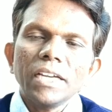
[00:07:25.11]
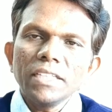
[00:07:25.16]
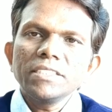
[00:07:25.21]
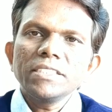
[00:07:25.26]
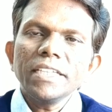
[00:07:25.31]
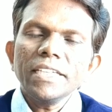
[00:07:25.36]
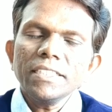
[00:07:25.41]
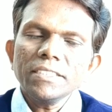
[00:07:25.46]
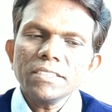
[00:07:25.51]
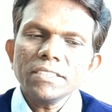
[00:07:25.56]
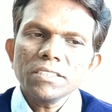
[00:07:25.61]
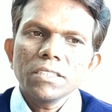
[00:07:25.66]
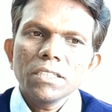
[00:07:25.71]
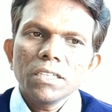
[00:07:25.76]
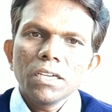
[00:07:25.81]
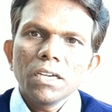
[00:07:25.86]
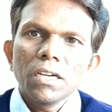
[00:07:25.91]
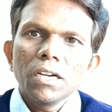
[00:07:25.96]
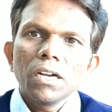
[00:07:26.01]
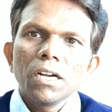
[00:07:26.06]
disease
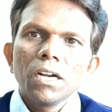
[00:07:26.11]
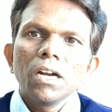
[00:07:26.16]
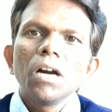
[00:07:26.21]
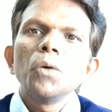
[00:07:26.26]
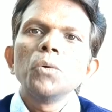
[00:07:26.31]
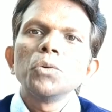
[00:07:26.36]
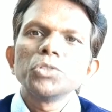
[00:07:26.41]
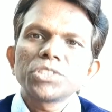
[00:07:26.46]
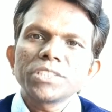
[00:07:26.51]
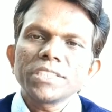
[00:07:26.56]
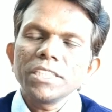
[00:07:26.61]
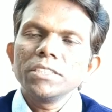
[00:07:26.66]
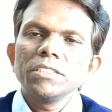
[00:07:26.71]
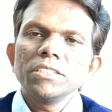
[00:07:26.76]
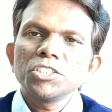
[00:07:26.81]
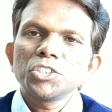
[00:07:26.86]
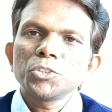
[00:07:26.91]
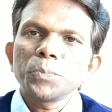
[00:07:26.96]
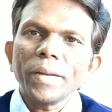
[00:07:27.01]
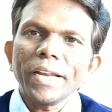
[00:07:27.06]
which
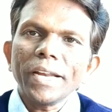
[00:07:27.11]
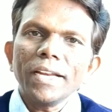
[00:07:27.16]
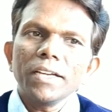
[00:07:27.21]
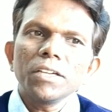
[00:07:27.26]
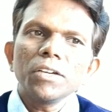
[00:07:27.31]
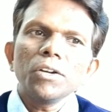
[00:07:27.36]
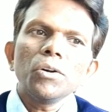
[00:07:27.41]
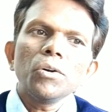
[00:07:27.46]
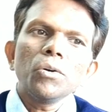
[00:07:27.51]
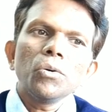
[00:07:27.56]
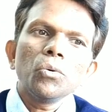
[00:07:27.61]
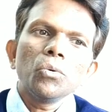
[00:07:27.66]
can spread